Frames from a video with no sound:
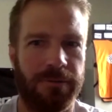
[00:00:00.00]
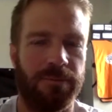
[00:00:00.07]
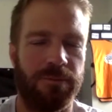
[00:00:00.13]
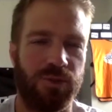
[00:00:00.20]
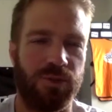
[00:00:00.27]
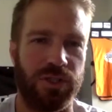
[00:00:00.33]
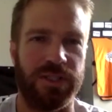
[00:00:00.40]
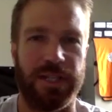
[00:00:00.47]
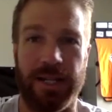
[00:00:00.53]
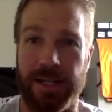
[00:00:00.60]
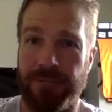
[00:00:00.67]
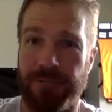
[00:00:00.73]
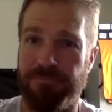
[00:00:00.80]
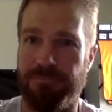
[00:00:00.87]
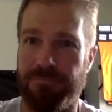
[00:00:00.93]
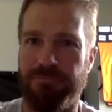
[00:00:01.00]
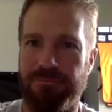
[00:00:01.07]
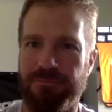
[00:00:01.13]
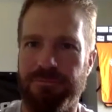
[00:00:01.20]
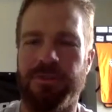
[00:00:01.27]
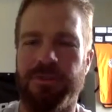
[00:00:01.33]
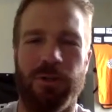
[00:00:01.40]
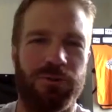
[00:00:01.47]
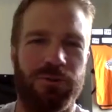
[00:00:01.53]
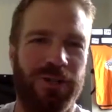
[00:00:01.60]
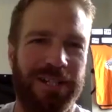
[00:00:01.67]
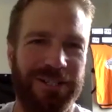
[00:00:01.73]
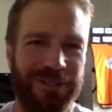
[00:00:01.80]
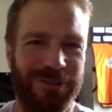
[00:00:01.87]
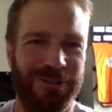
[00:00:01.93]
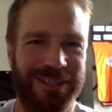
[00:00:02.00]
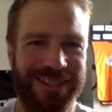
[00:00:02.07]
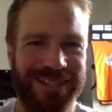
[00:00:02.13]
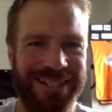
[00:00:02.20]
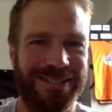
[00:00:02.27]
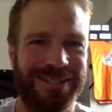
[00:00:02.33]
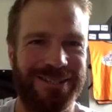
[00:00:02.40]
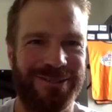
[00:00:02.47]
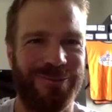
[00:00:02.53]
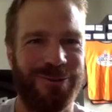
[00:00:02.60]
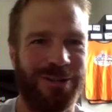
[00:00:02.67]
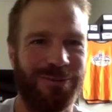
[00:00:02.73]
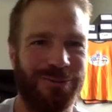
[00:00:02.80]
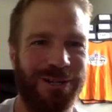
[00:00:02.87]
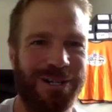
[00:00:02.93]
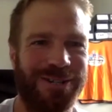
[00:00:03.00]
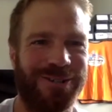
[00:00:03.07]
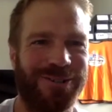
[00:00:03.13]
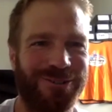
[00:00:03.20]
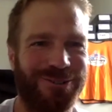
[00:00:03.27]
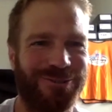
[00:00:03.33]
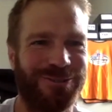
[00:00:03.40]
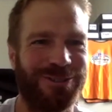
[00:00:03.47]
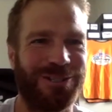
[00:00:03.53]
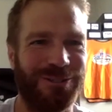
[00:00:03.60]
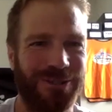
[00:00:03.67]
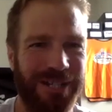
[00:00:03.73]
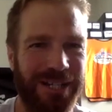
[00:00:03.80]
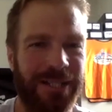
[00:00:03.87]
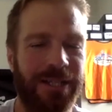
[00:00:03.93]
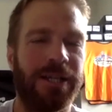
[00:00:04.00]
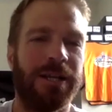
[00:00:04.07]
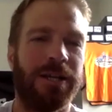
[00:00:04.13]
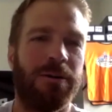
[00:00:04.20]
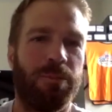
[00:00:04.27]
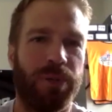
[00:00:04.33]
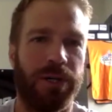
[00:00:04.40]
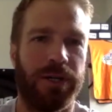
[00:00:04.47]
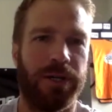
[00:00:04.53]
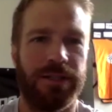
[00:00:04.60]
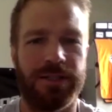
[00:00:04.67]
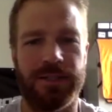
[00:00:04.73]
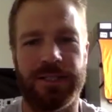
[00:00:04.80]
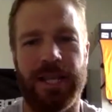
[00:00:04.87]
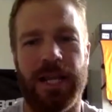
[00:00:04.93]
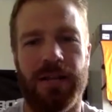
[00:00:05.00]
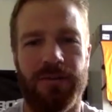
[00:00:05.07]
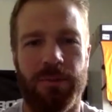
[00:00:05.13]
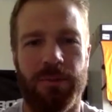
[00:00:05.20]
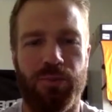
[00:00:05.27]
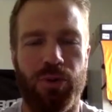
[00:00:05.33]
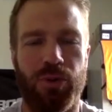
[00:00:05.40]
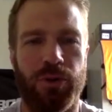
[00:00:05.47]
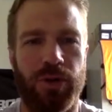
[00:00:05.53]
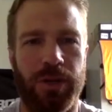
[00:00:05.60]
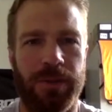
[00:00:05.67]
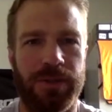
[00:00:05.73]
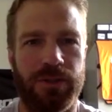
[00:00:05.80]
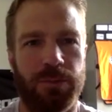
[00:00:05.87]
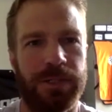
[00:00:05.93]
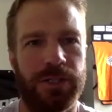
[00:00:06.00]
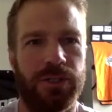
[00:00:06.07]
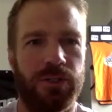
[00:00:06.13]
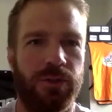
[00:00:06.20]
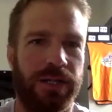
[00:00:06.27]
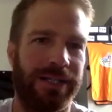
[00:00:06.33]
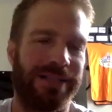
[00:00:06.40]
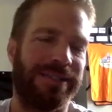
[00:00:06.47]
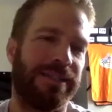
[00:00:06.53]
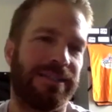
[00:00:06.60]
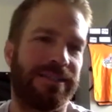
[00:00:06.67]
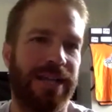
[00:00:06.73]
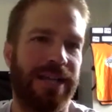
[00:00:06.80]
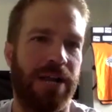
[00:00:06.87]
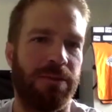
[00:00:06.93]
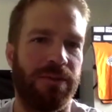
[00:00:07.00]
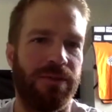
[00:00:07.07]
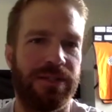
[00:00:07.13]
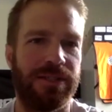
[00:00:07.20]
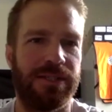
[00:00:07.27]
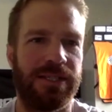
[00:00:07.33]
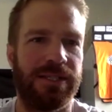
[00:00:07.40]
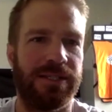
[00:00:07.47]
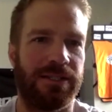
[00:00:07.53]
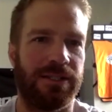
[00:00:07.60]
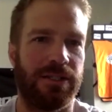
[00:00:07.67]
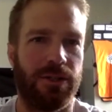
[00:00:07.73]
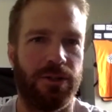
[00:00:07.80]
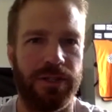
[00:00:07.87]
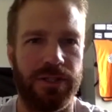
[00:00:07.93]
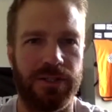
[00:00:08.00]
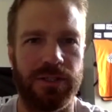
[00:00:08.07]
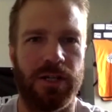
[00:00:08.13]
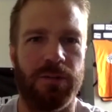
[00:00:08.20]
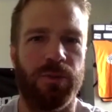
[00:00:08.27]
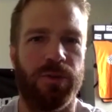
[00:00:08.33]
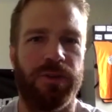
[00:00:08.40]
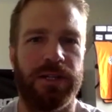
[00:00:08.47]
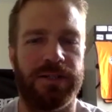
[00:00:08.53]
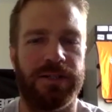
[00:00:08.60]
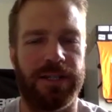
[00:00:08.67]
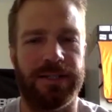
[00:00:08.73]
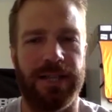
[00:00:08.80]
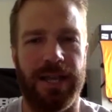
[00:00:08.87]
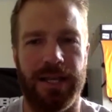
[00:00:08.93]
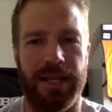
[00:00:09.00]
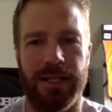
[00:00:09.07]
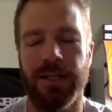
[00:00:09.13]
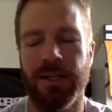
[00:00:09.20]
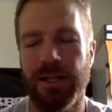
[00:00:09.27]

Just say, hey, don't try to do what these 21-year-olds are doing, but this is kind of a program that you'll be doing at this time of the season, in the summer, things like that. And